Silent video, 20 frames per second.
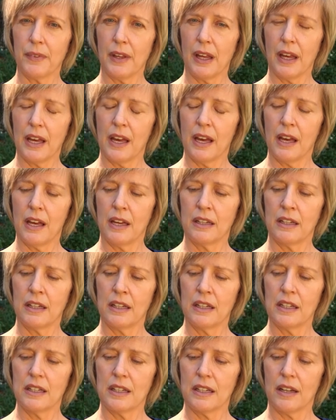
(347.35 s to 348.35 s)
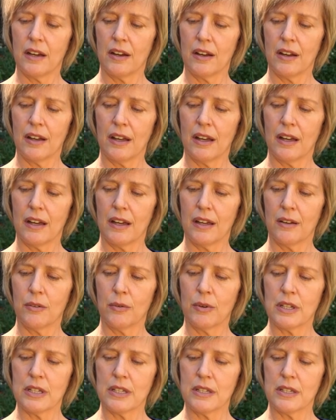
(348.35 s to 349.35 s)
and it
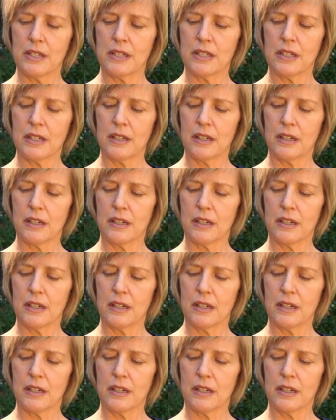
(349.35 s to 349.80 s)
was